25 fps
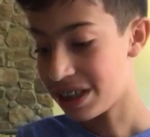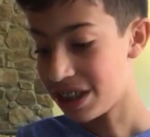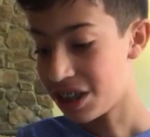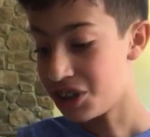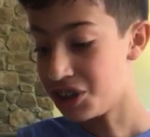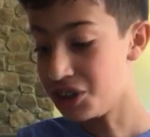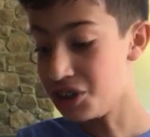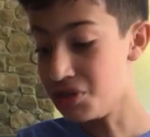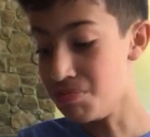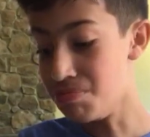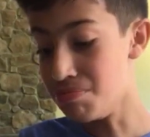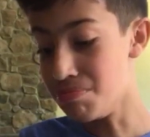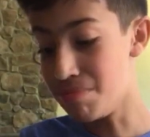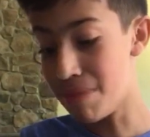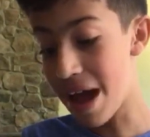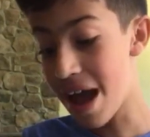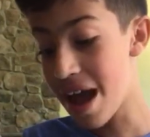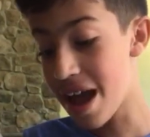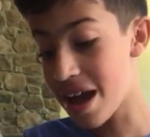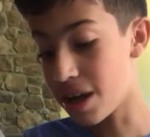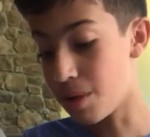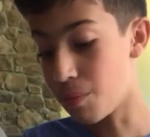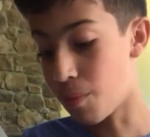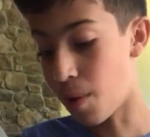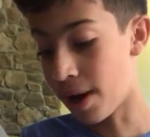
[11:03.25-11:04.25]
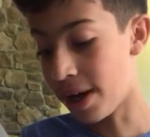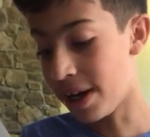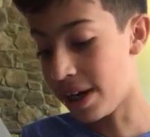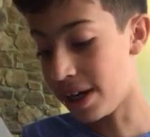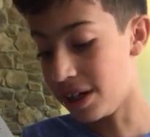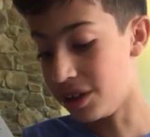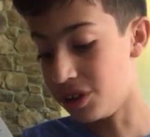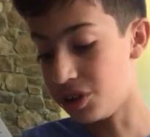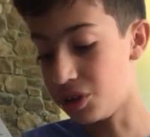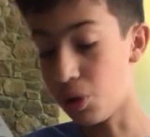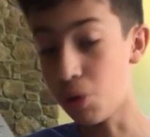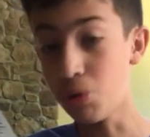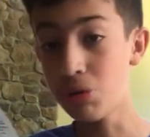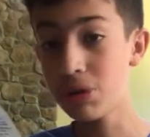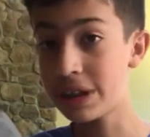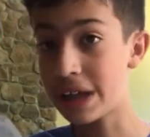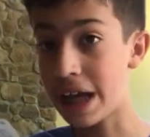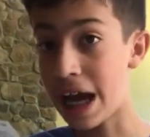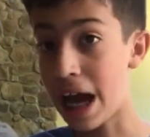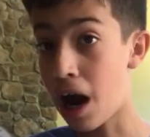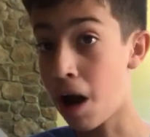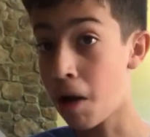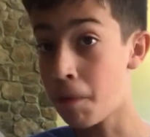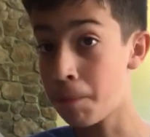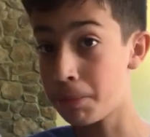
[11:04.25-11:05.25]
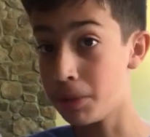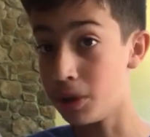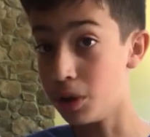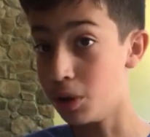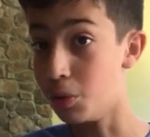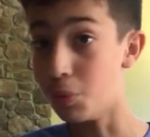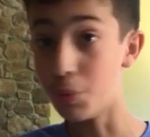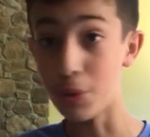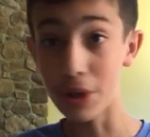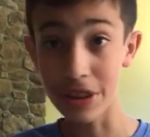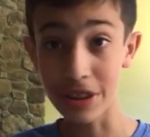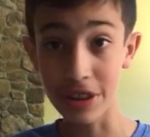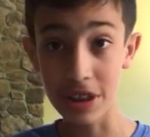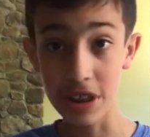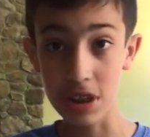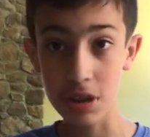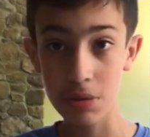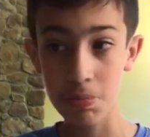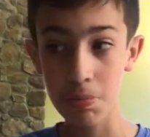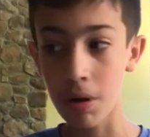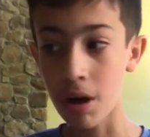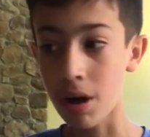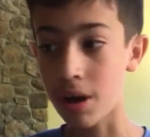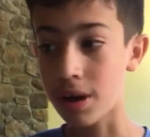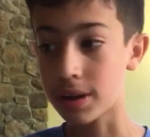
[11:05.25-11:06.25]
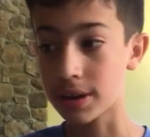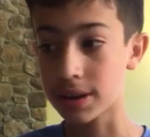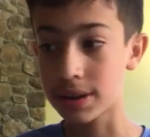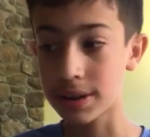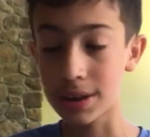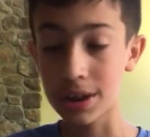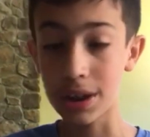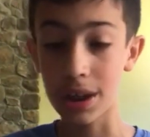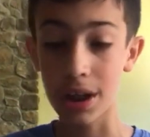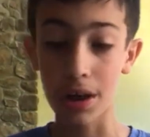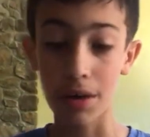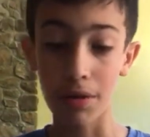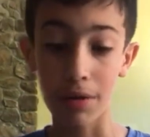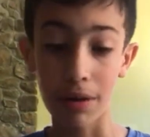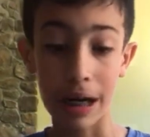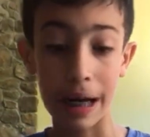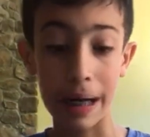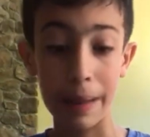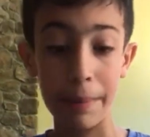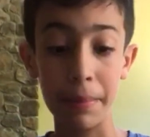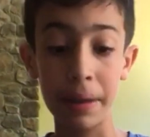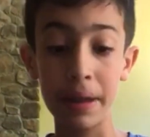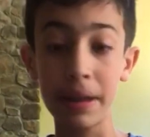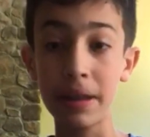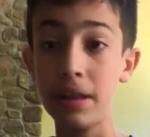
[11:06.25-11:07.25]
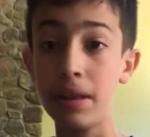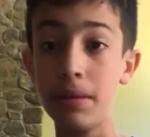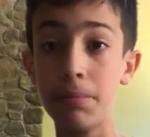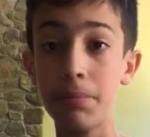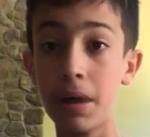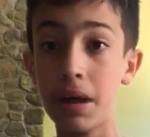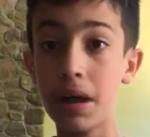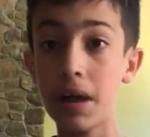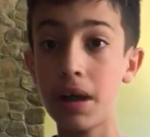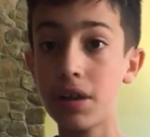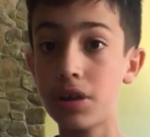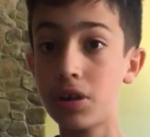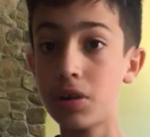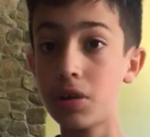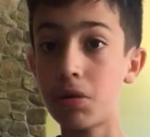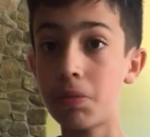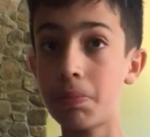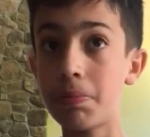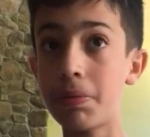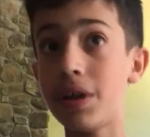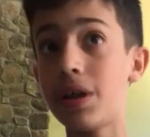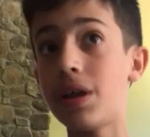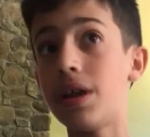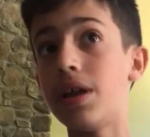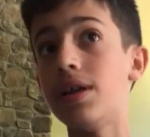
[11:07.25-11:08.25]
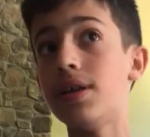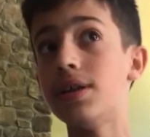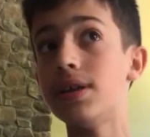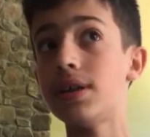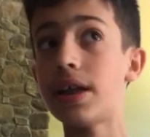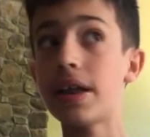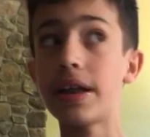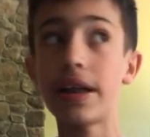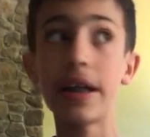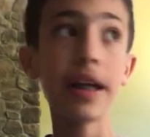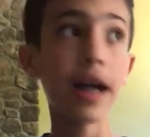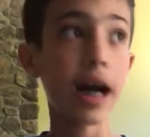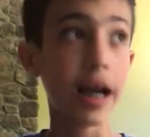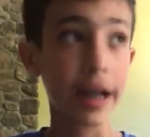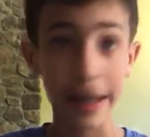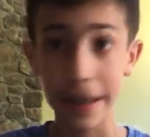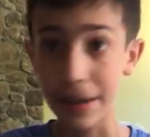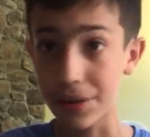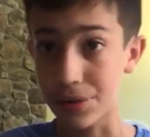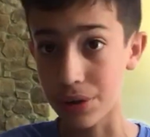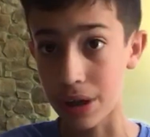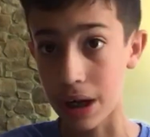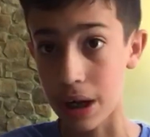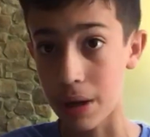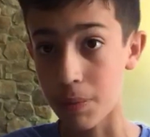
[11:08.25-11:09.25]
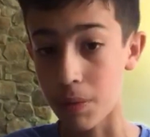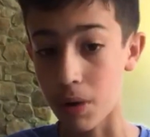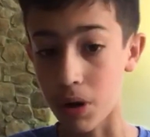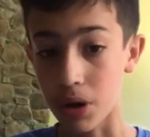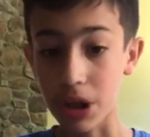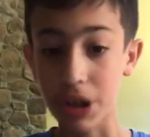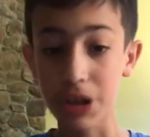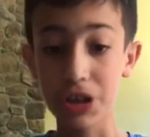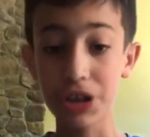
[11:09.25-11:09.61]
You may want an adult to help you with this part. So I might need my adult because I cannot handle hot water.